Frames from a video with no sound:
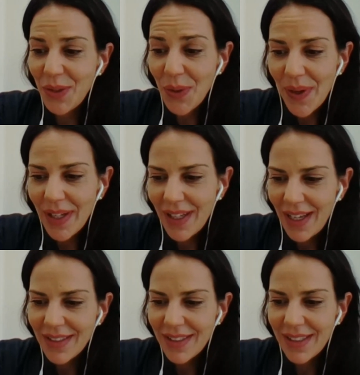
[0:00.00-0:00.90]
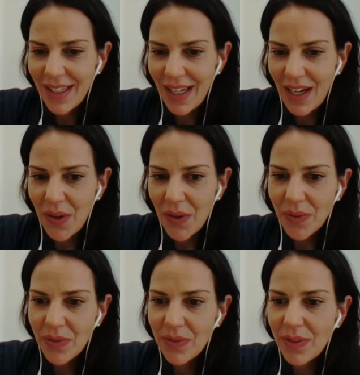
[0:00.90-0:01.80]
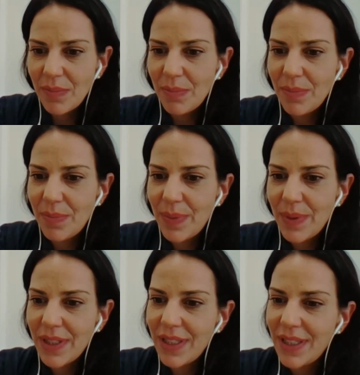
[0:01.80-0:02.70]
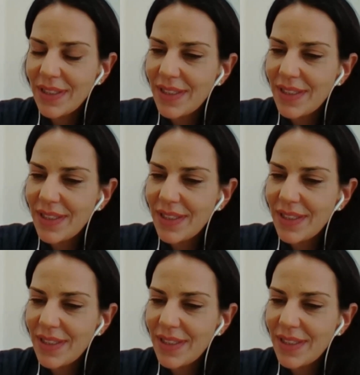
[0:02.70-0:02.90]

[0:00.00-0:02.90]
doing that now, but